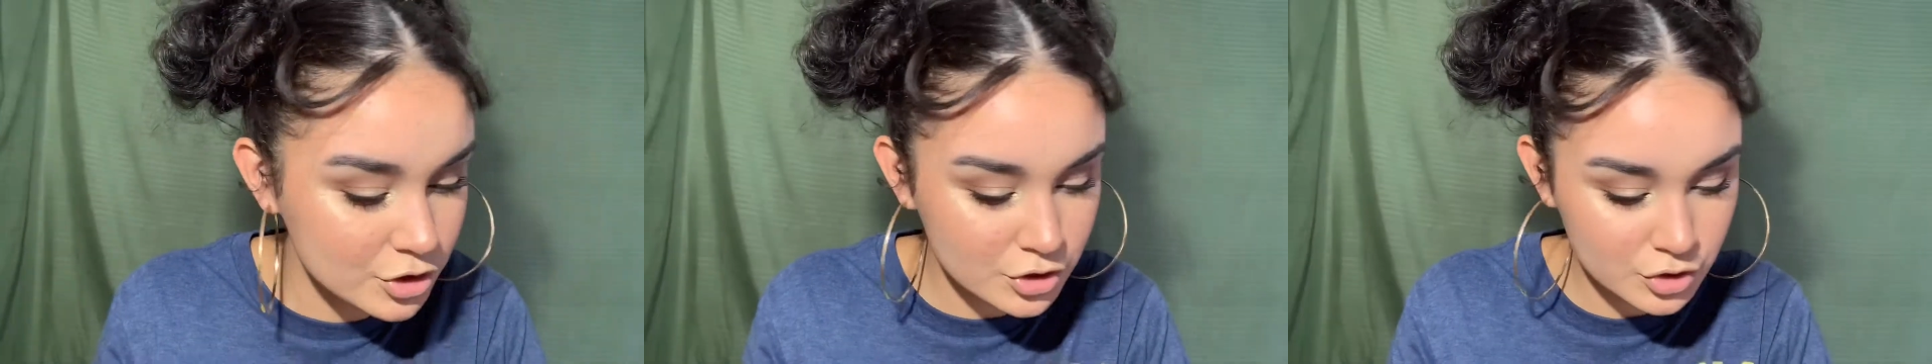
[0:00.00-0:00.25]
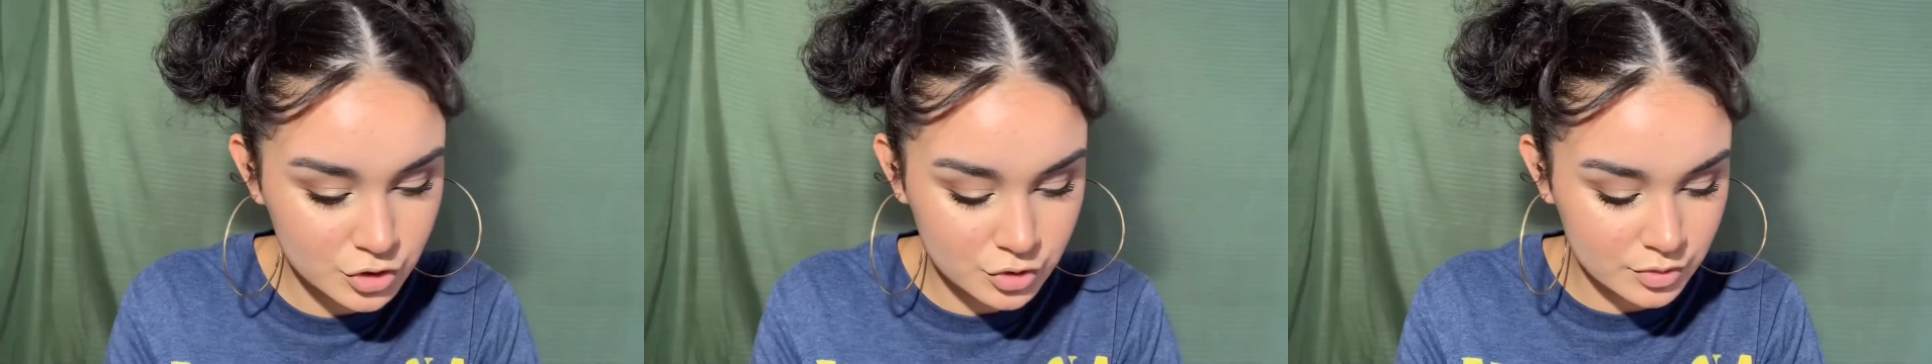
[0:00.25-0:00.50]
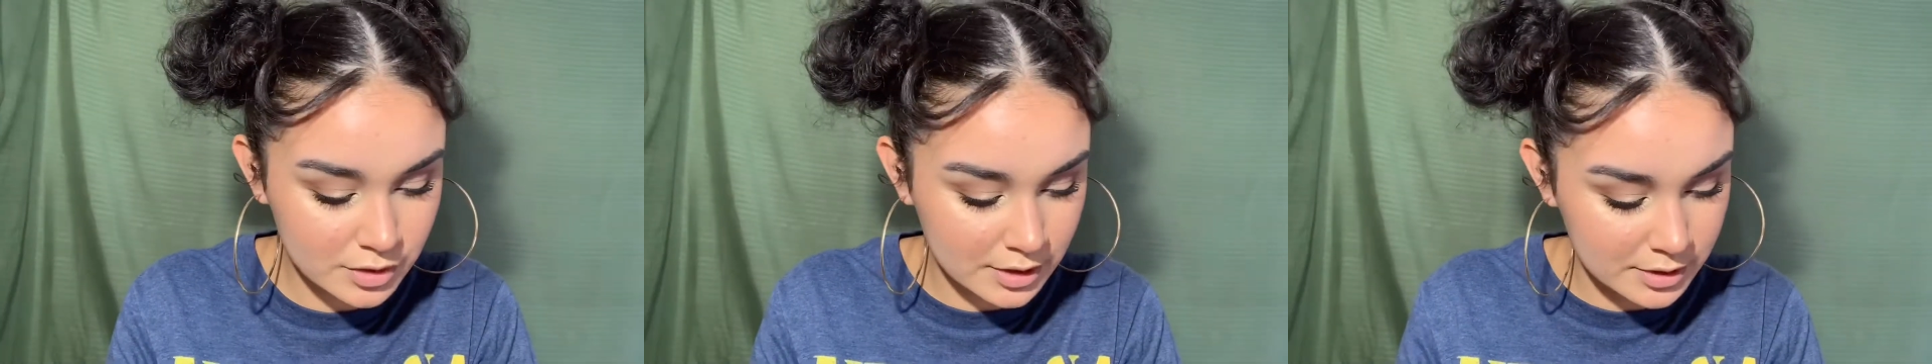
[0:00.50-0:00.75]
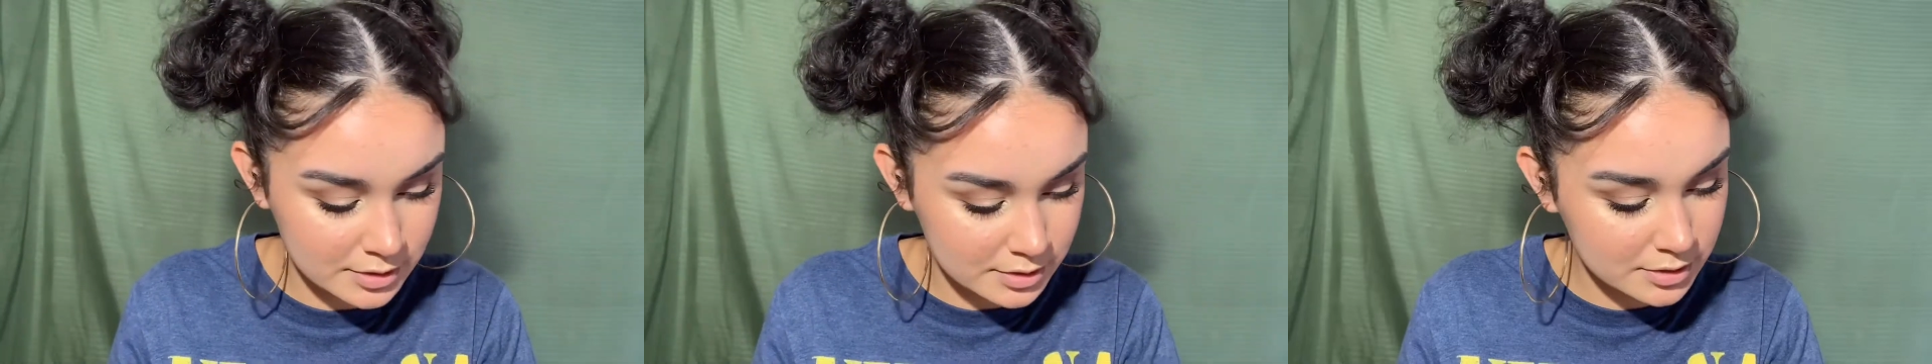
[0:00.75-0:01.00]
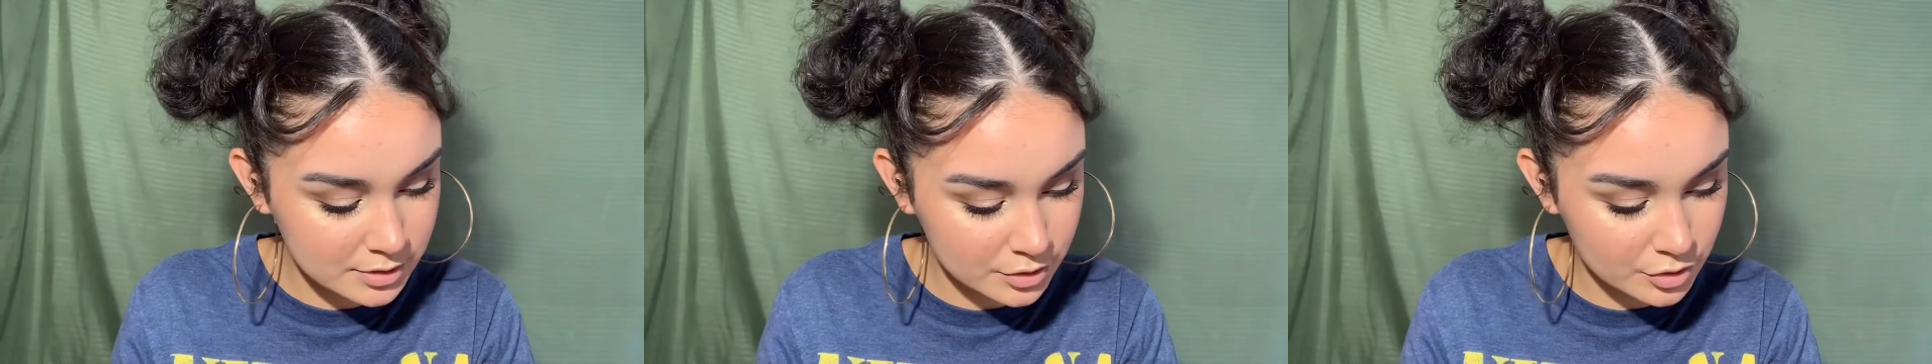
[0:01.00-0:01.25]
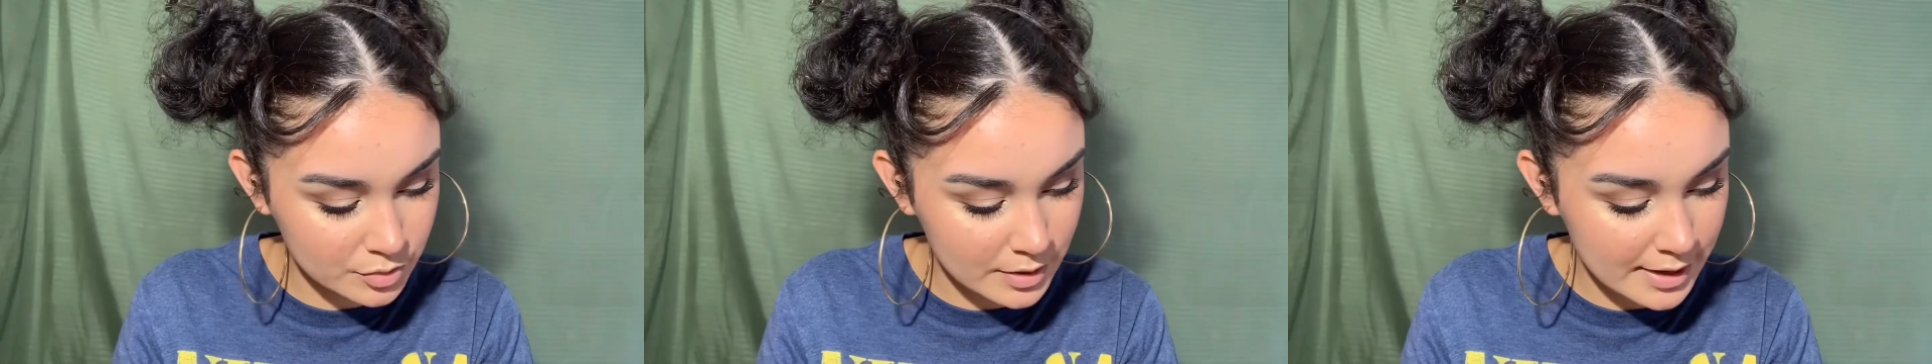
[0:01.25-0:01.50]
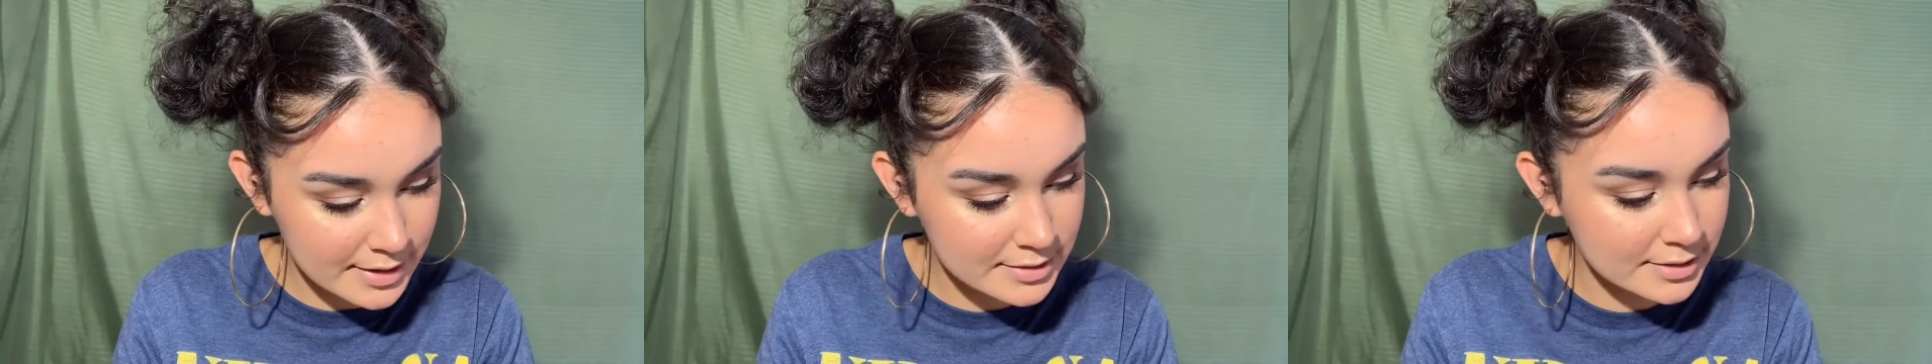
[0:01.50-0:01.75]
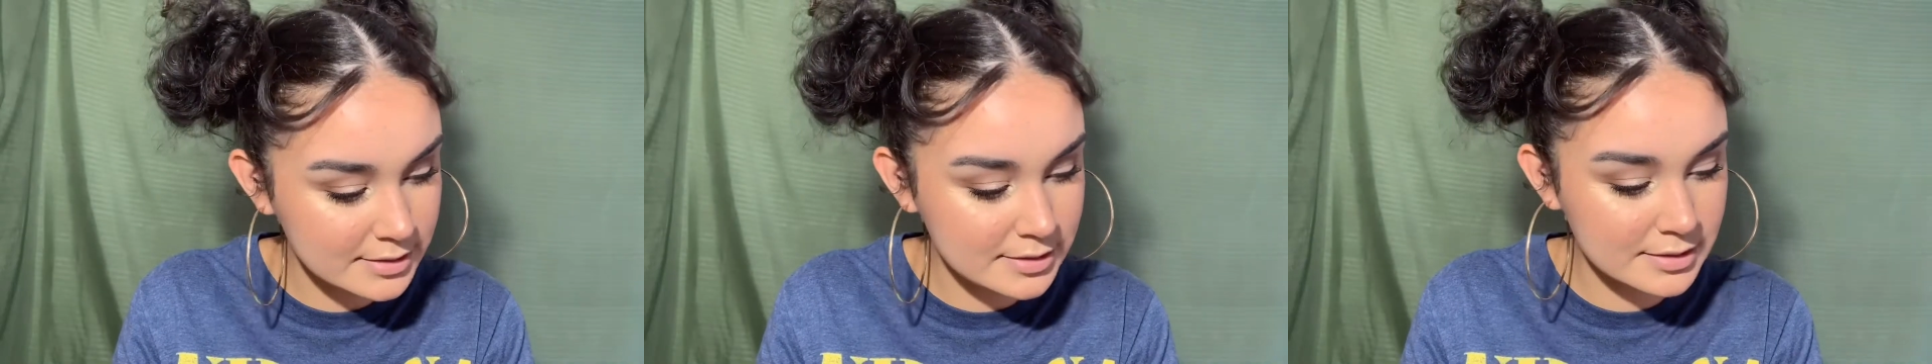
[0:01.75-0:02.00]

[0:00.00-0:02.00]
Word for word: just do this so you guys can